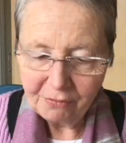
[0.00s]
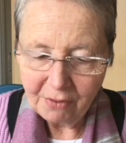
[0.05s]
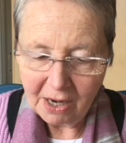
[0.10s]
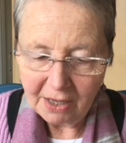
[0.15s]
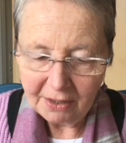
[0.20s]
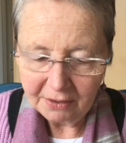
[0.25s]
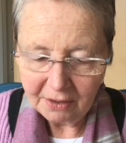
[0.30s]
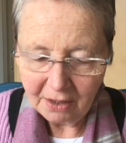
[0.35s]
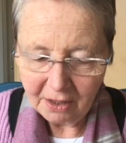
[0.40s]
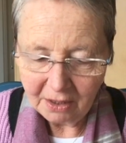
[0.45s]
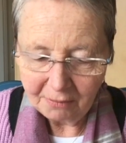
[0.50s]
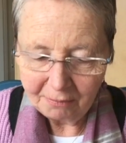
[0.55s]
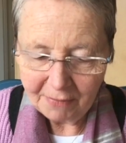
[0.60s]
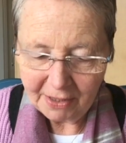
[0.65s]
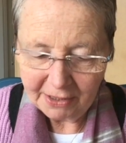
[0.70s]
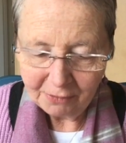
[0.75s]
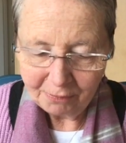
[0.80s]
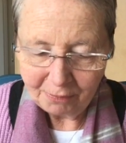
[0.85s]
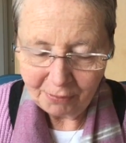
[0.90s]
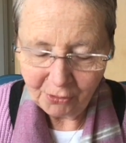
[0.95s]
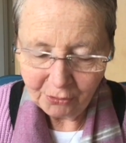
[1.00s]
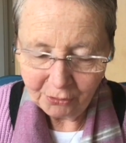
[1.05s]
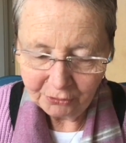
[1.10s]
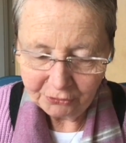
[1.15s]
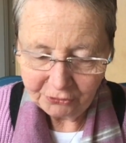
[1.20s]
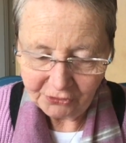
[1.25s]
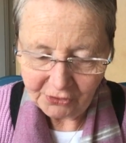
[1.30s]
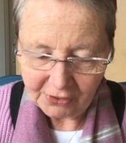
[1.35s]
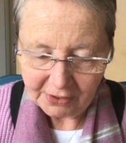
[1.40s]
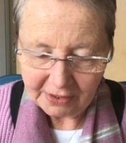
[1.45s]
run, our
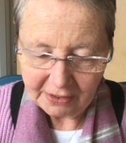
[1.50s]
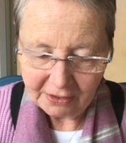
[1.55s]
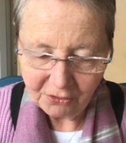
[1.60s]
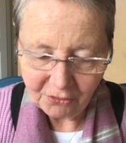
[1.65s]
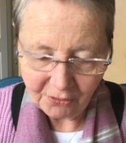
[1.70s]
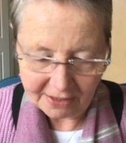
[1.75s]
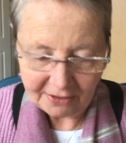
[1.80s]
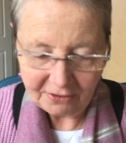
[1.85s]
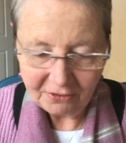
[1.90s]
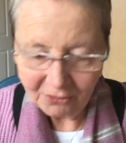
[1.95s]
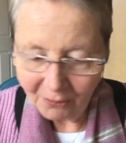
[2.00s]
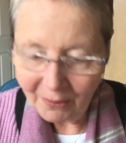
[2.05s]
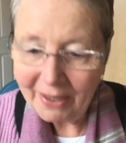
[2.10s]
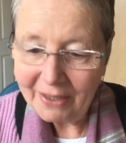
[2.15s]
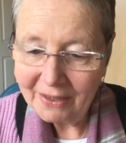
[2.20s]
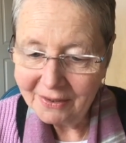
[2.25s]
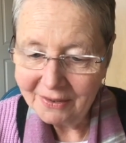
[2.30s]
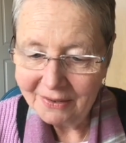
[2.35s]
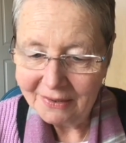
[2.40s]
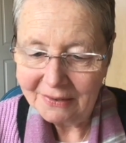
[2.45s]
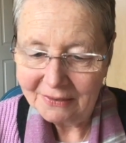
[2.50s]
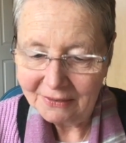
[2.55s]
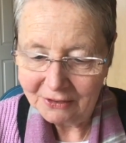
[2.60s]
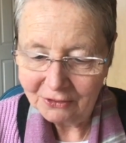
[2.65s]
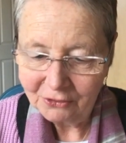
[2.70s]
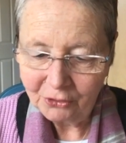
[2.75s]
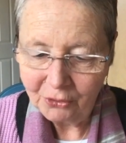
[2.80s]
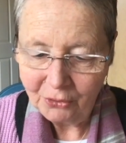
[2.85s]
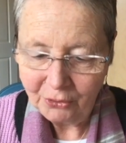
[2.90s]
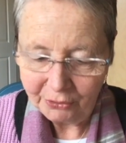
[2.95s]
Menopause, the Great Awakener,
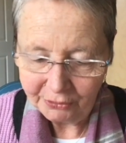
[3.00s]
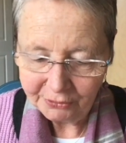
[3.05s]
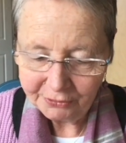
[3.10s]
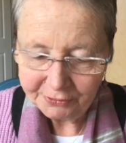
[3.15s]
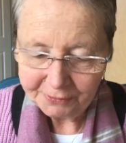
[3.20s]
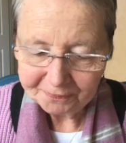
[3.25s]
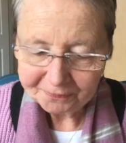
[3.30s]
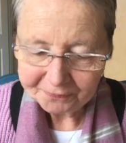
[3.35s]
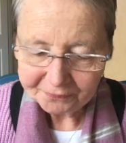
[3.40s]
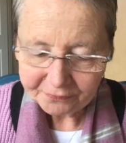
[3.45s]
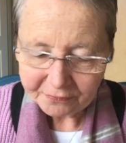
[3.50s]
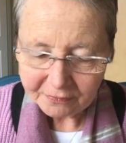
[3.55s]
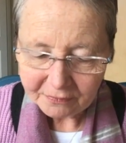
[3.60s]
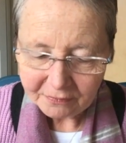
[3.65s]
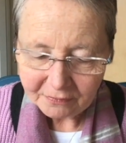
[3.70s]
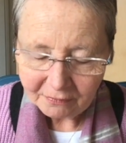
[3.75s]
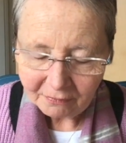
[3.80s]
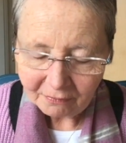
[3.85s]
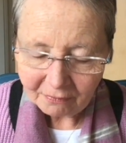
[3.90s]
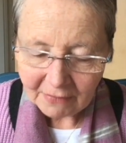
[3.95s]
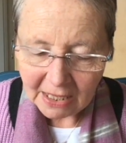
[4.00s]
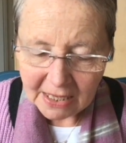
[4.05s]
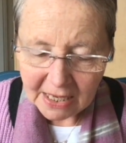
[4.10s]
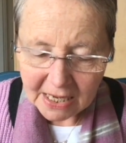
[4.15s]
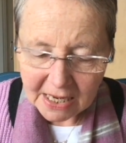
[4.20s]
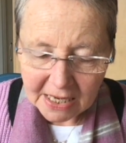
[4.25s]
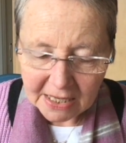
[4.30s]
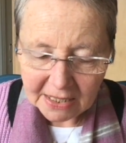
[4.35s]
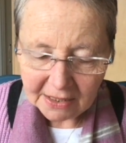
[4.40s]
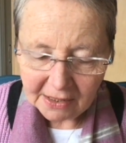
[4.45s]
it's called,
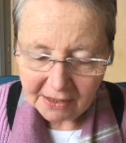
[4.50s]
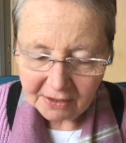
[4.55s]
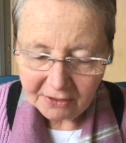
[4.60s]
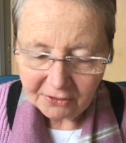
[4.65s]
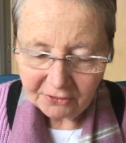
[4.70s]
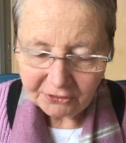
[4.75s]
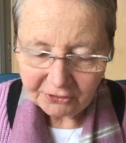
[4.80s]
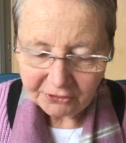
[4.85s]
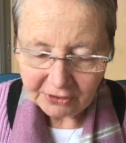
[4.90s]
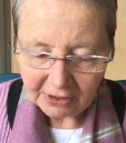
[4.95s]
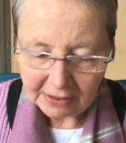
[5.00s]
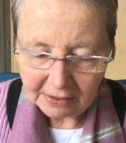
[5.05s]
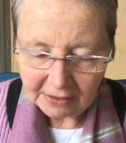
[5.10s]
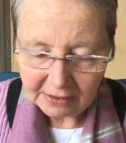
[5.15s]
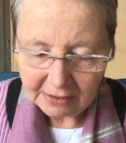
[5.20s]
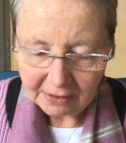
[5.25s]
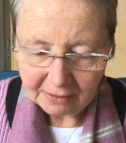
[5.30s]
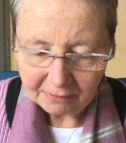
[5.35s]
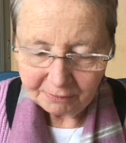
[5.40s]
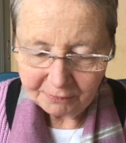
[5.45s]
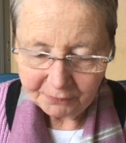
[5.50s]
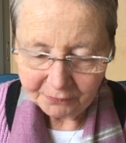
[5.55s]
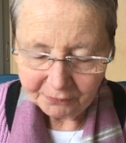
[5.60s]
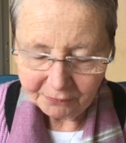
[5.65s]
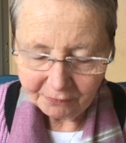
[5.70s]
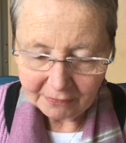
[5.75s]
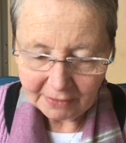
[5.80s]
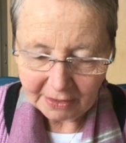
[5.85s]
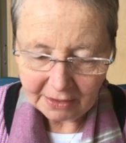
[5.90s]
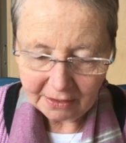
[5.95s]
is
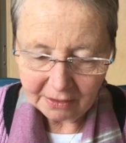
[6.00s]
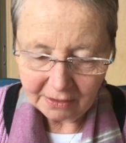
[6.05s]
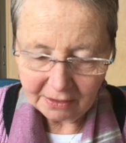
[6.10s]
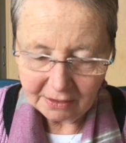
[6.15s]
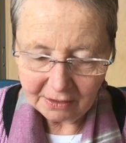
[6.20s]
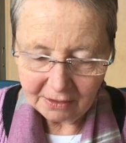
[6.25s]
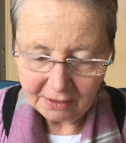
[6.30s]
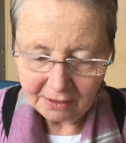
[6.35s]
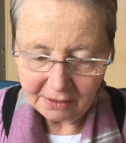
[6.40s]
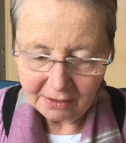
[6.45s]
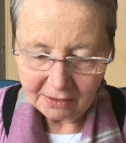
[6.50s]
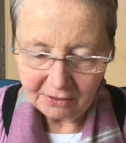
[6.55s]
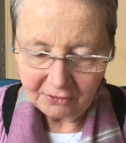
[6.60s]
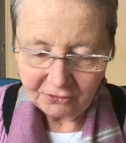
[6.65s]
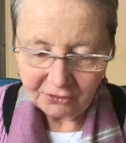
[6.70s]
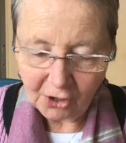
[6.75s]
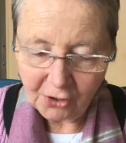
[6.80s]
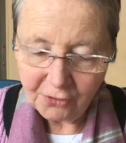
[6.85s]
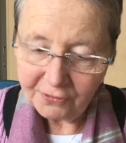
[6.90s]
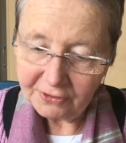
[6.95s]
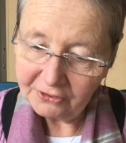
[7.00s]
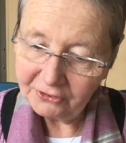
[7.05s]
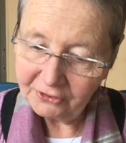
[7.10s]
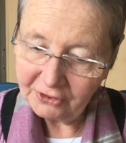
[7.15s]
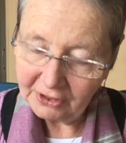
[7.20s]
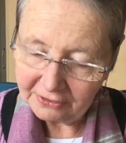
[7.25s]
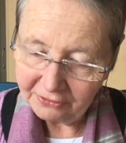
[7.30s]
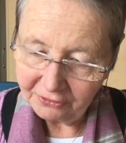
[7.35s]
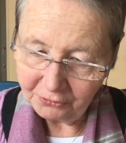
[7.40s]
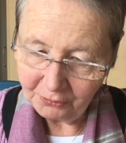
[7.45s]
over
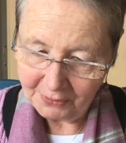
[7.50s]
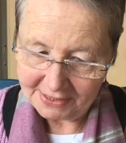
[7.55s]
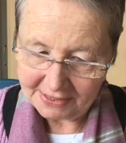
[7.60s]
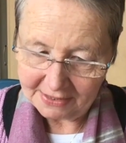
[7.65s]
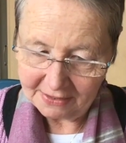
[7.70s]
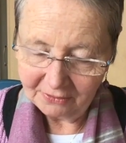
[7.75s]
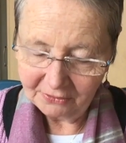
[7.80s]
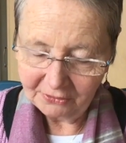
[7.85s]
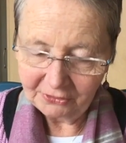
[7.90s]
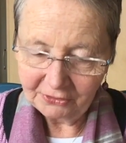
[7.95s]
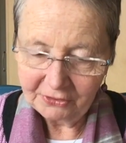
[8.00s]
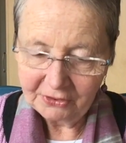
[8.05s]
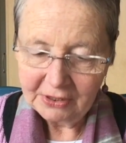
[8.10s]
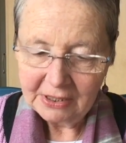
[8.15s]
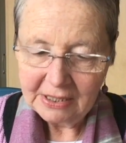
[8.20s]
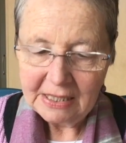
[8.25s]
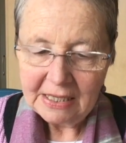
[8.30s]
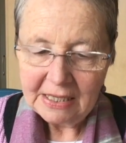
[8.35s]
6 weeks,